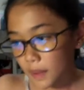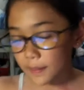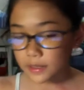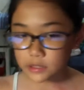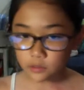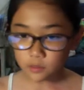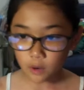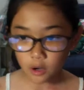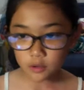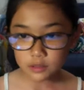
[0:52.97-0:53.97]
maybe
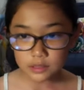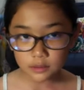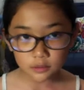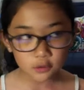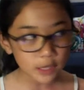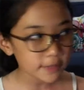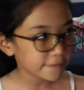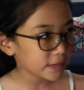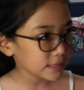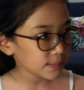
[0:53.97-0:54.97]
tomorrow till
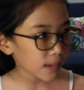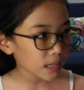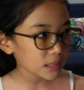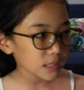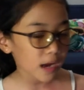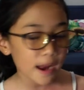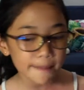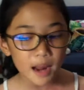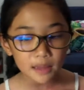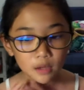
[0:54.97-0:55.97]
21st March, I
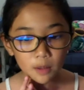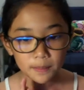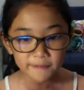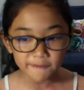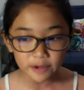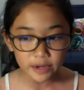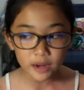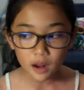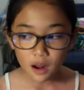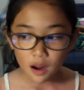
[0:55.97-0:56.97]
might not be free
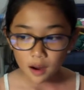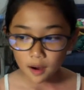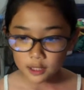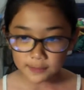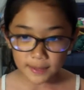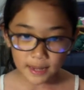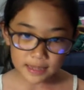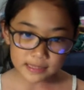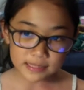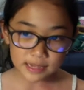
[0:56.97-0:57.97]
because my
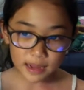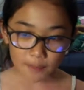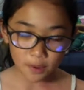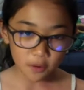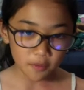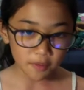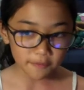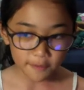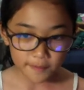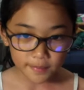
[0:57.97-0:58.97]
cousins are coming over
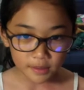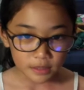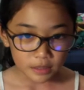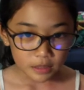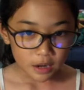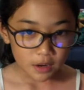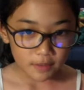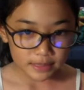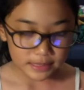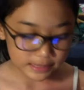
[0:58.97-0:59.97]
from
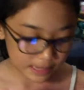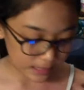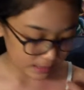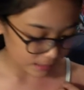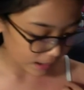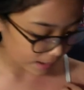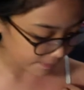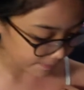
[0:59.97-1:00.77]
overseas and I